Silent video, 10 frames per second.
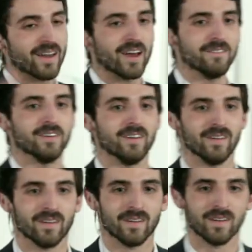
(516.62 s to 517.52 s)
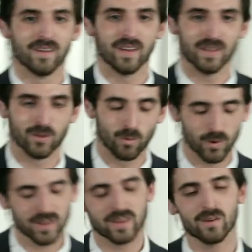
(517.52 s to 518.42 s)
of heaven, and the
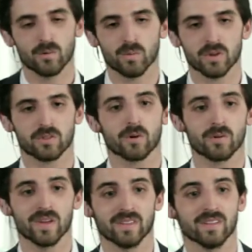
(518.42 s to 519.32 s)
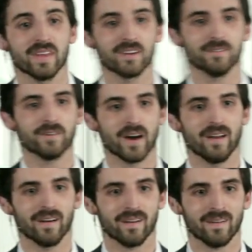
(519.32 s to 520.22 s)
wicked will be thrown in the lake of
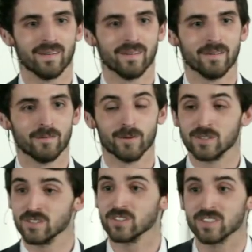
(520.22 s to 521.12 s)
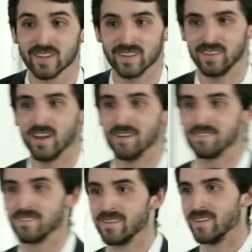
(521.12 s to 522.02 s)
fire, which is the second
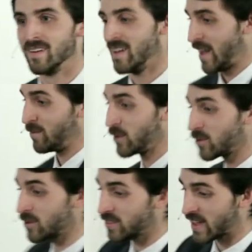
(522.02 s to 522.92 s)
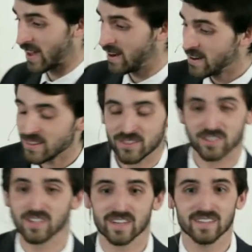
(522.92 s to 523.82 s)
death. And we learned that
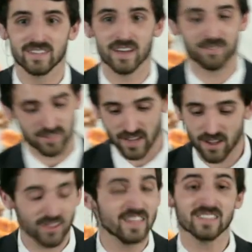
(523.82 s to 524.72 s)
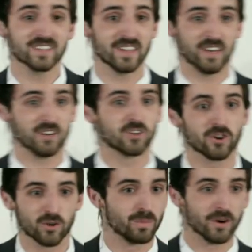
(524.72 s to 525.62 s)
the second death, this hell, isn't an
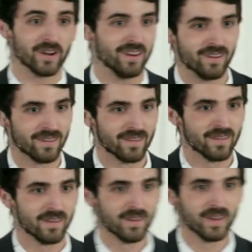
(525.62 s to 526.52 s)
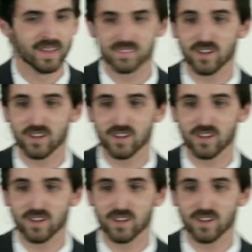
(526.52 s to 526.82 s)
eternal burning. It's